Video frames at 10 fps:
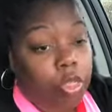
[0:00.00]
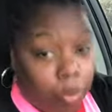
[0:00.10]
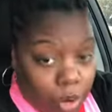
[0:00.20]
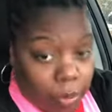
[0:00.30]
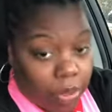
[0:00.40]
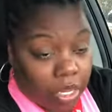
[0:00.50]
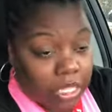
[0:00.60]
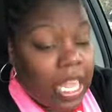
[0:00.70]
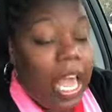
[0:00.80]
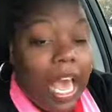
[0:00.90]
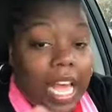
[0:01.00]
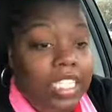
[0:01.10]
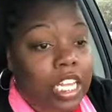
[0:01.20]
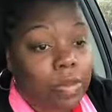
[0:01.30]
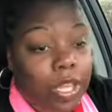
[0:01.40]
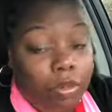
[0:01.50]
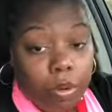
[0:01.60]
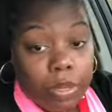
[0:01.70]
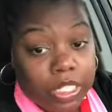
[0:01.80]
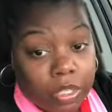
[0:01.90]
3 months. I say about
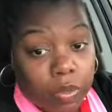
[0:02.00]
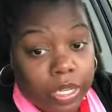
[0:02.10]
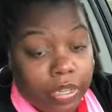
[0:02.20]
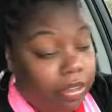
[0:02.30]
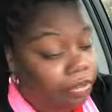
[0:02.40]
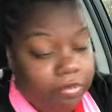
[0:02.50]
3 months and a week.